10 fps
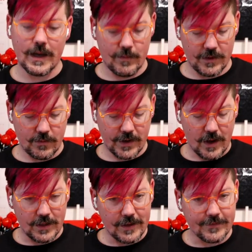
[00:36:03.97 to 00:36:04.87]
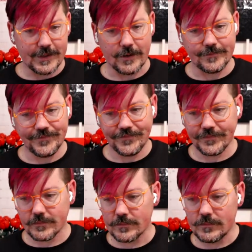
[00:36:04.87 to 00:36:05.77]
with where y'all live. So
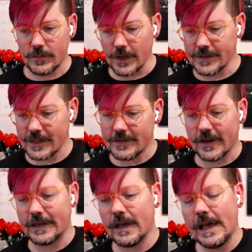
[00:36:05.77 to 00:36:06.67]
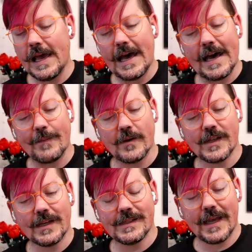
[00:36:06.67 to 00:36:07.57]
that's fun. I was
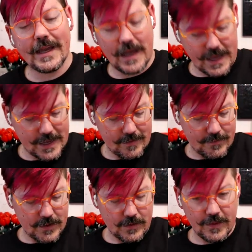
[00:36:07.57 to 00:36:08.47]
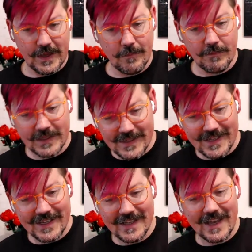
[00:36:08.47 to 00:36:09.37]
going to say that
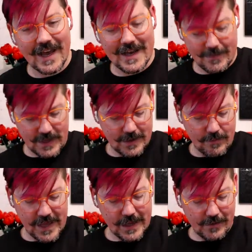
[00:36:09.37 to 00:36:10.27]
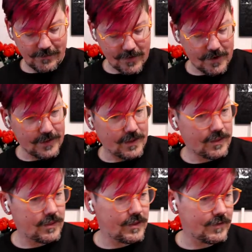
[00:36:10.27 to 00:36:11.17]
Missy and Bev on
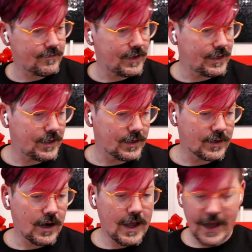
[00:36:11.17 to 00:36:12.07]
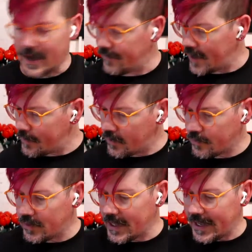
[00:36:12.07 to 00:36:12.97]
the feed here, they both
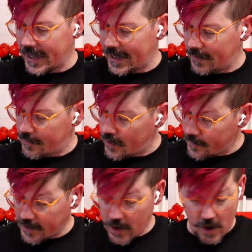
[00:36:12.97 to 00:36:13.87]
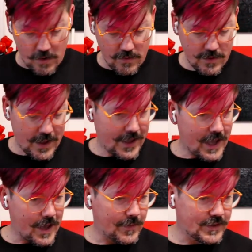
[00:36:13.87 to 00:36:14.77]
play Pokemon Go.
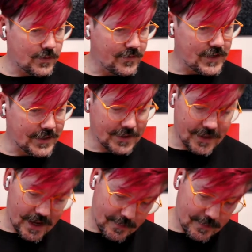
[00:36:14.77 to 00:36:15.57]
And so we've talked a lot